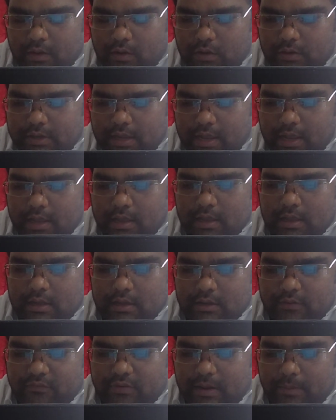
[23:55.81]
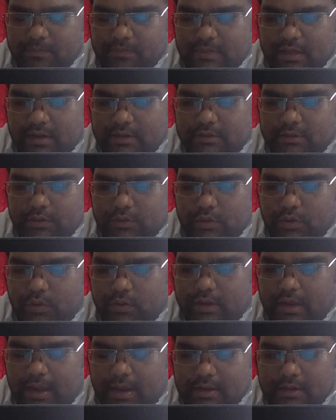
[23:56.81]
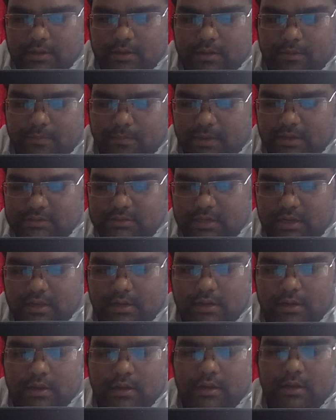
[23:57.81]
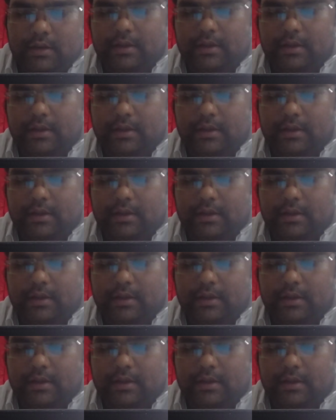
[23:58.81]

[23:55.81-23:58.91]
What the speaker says: Okay, from that you can measure